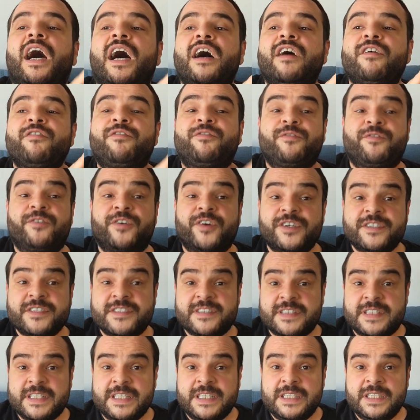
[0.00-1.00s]

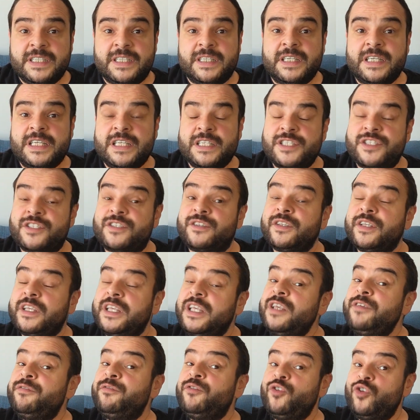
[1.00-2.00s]
First thing is
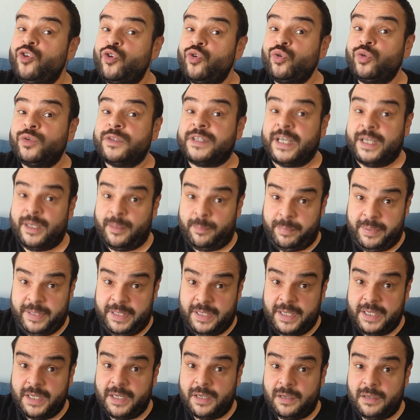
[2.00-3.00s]
if you
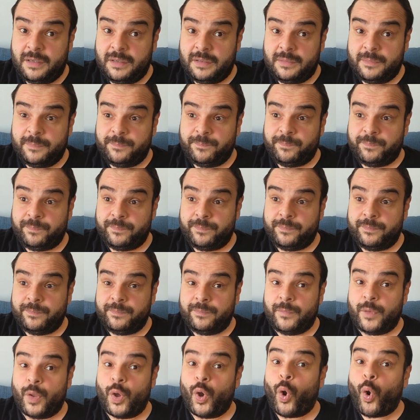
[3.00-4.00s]
diabetic
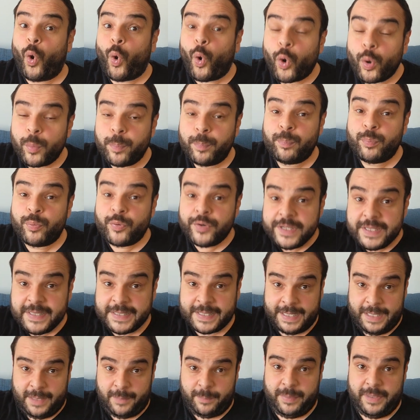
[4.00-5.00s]
or
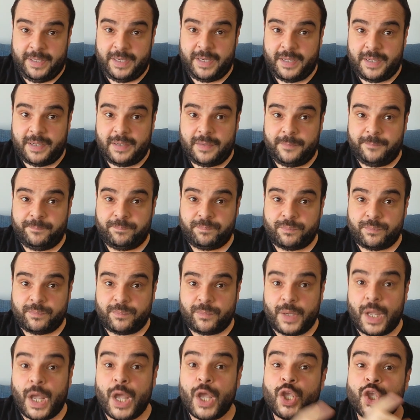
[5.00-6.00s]
pre-diabetic,
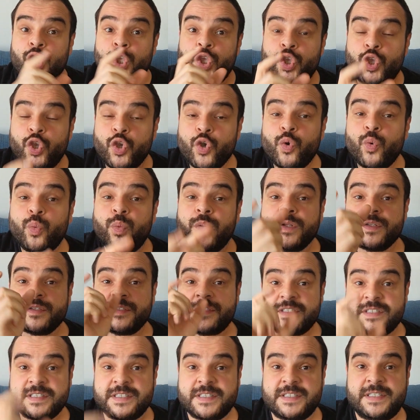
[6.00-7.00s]
you will
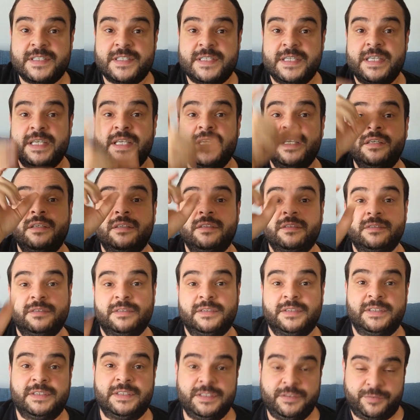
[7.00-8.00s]
see
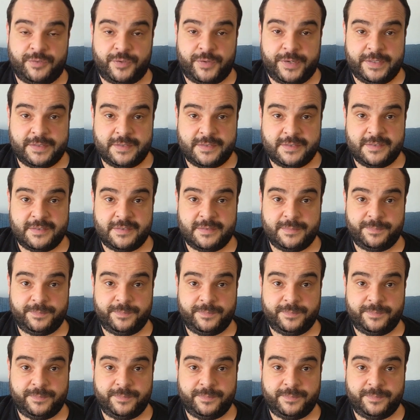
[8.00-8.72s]
the difference.